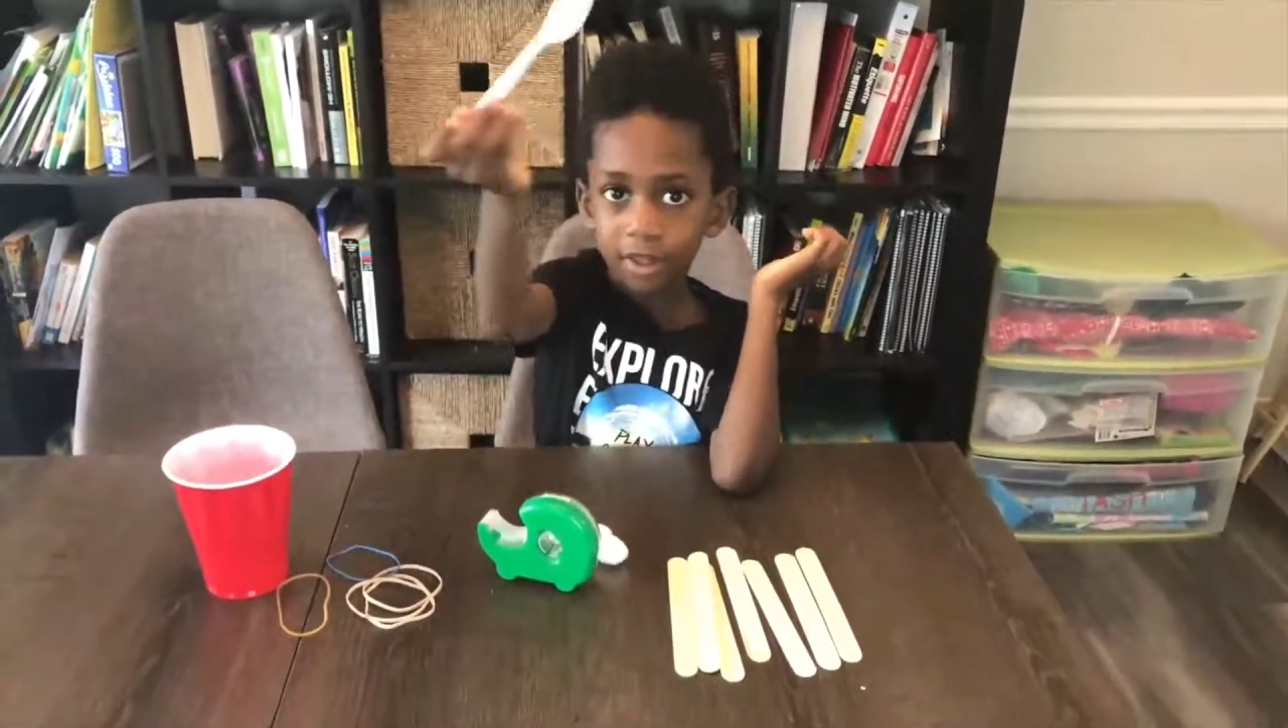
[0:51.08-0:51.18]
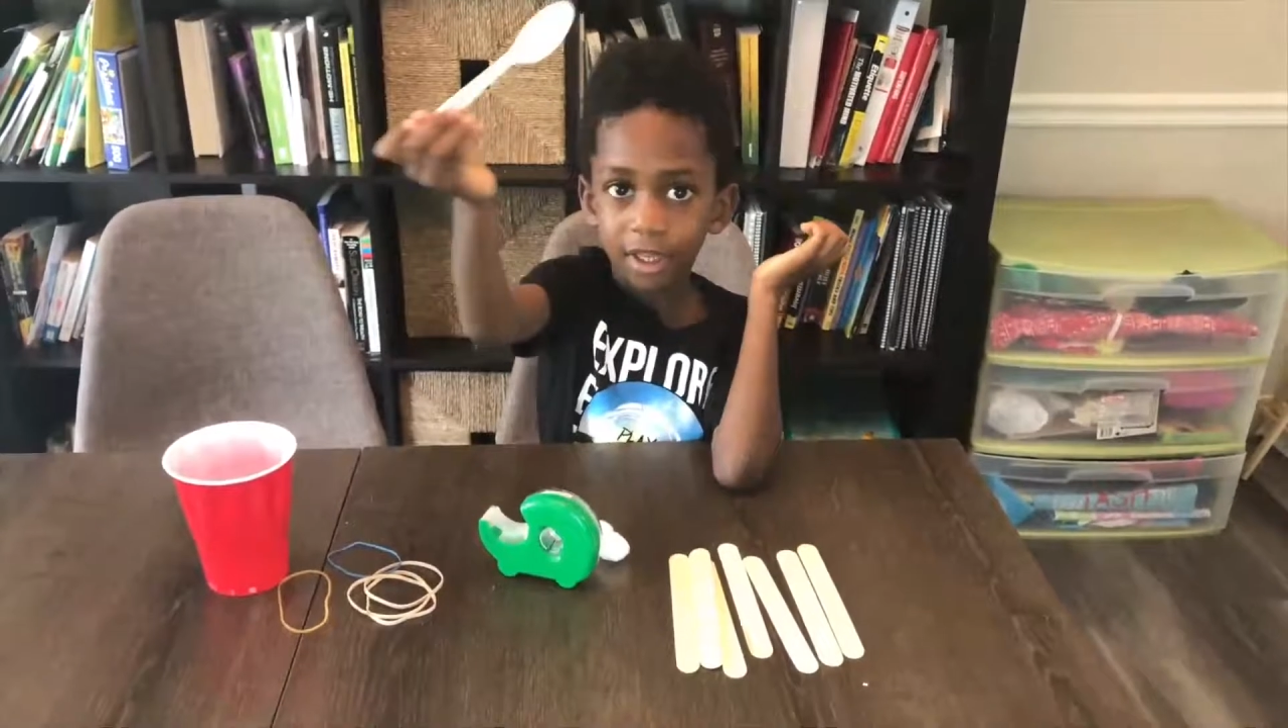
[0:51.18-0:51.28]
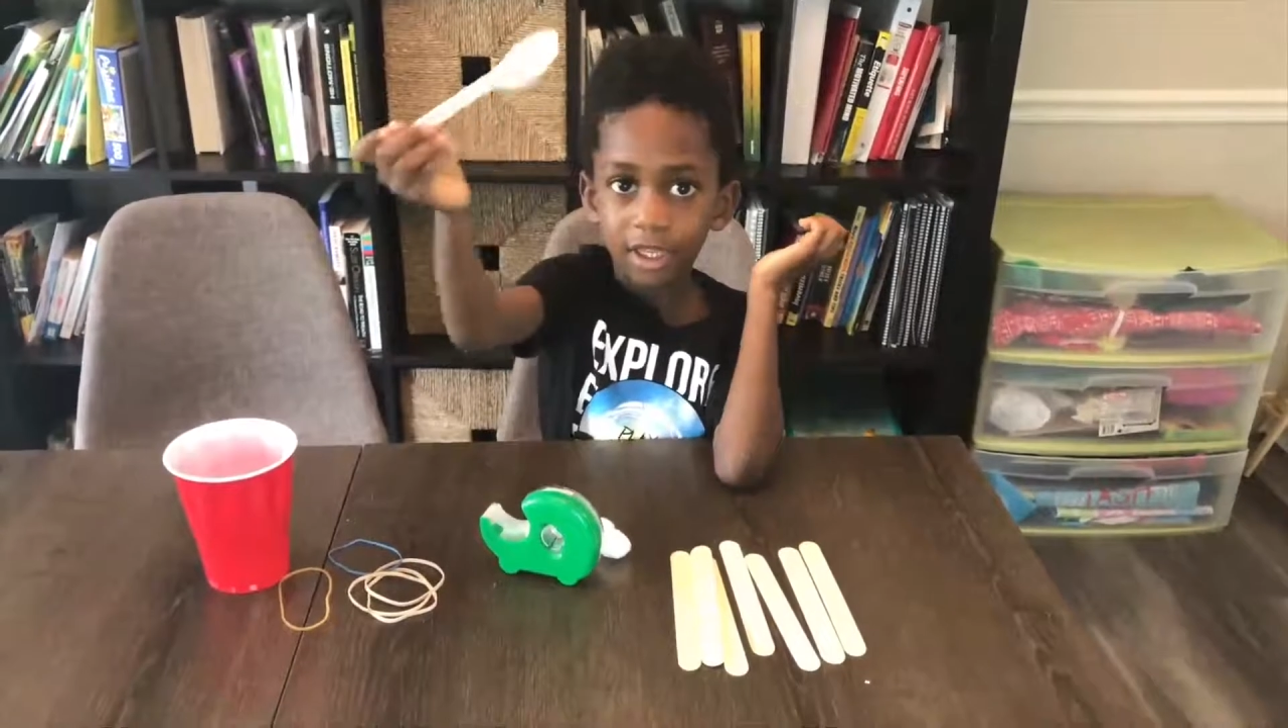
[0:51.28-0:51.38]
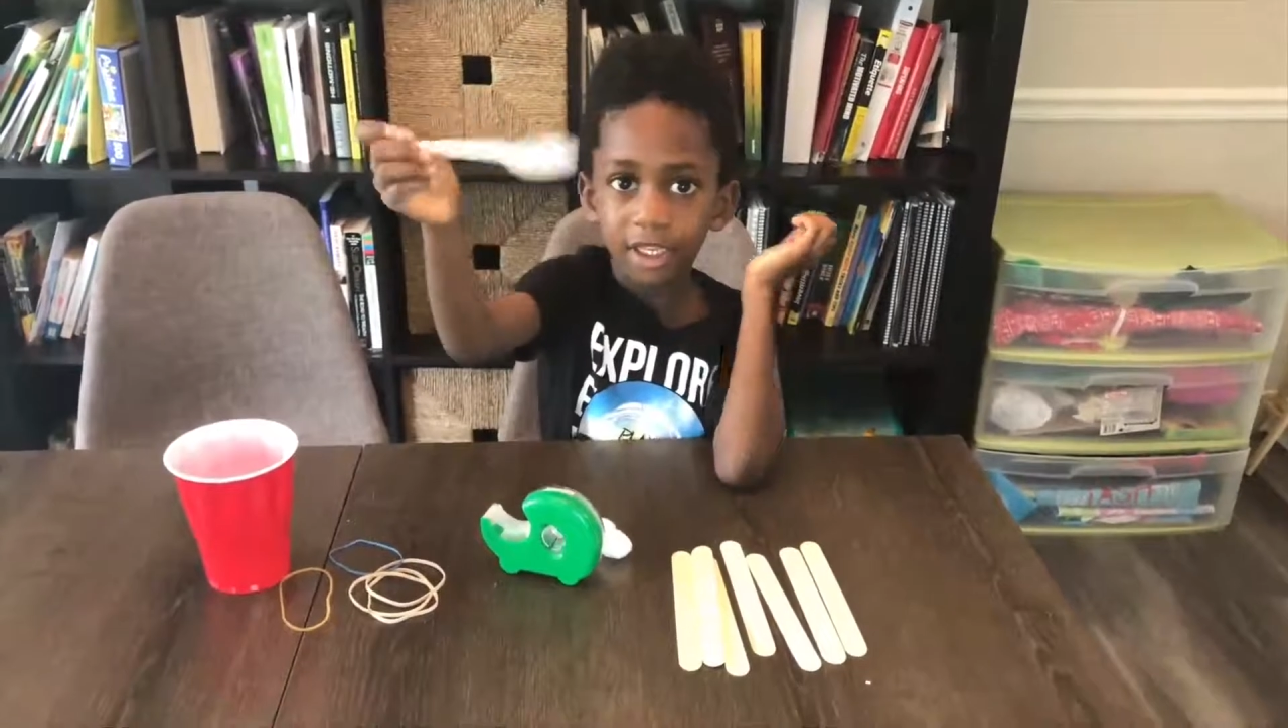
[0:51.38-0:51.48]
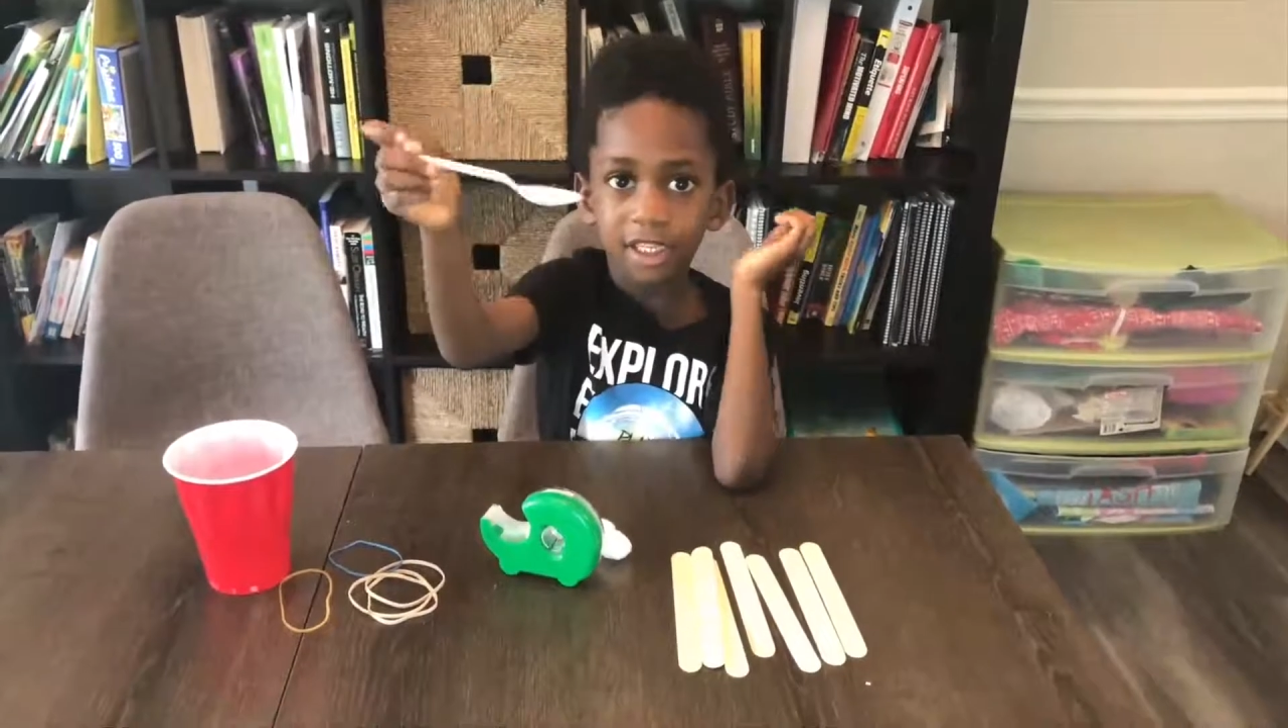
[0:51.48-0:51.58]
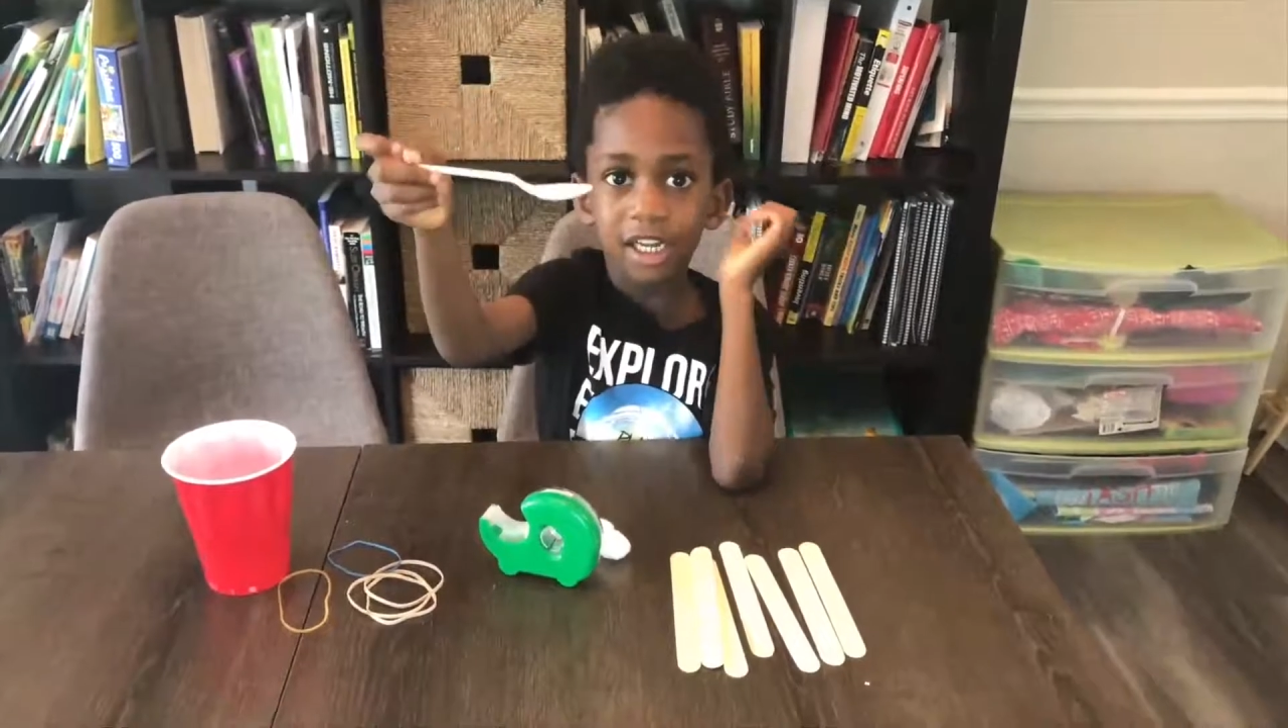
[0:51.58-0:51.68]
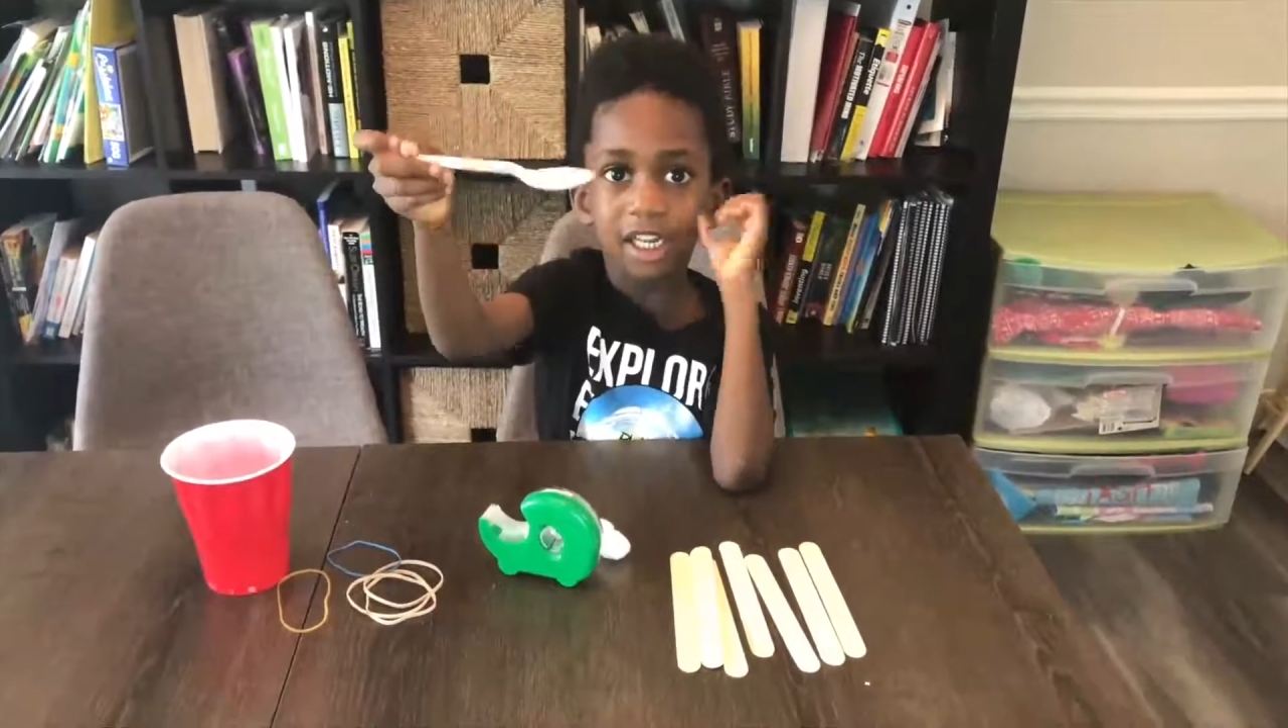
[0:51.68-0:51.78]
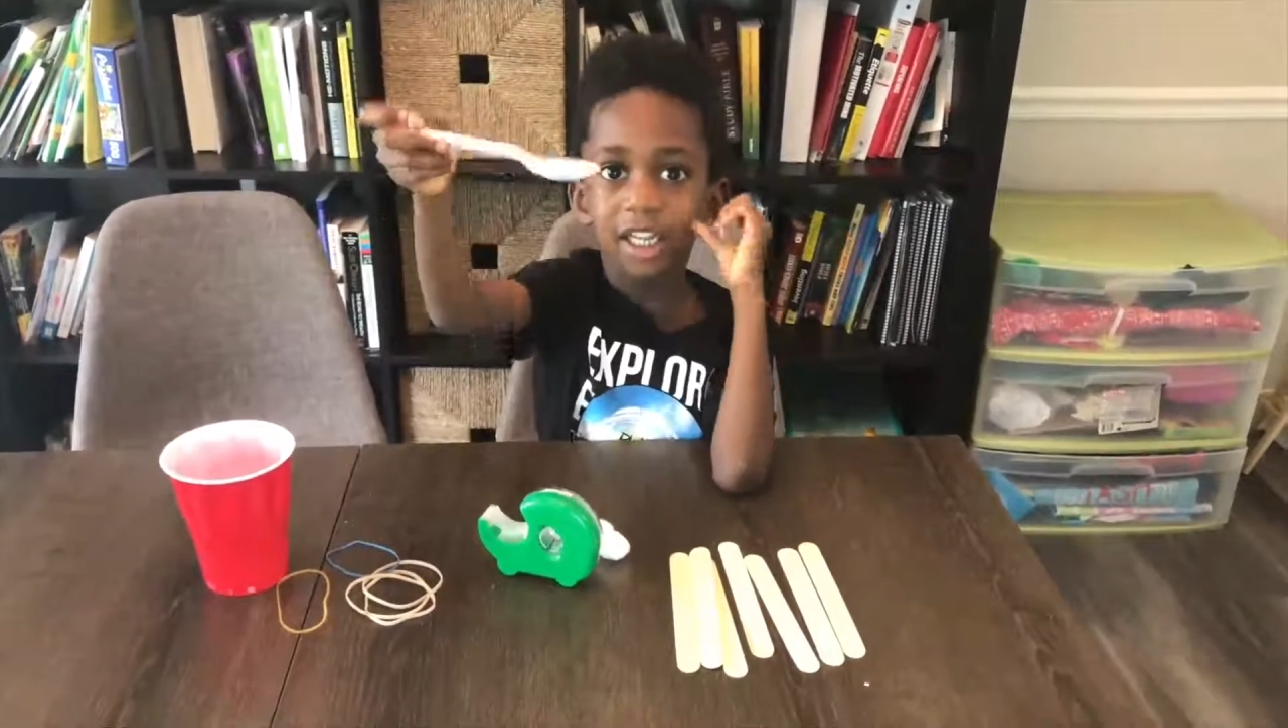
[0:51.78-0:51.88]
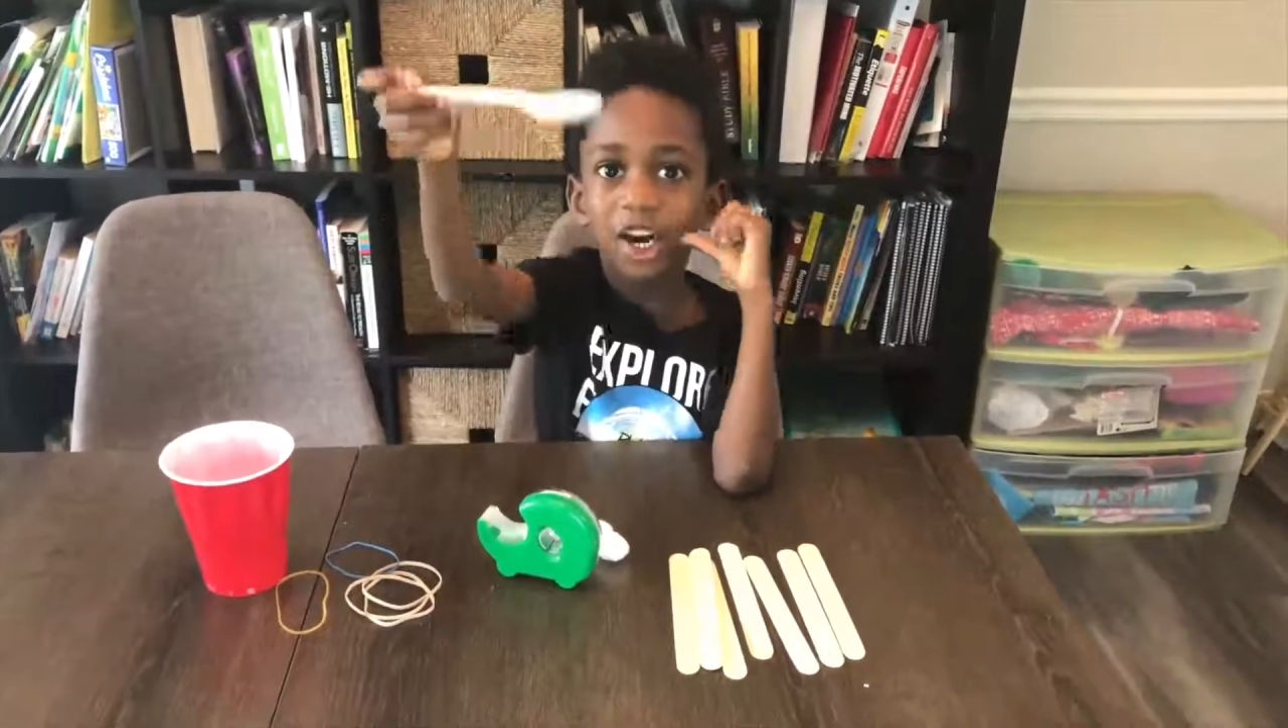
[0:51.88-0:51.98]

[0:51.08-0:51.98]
This is gonna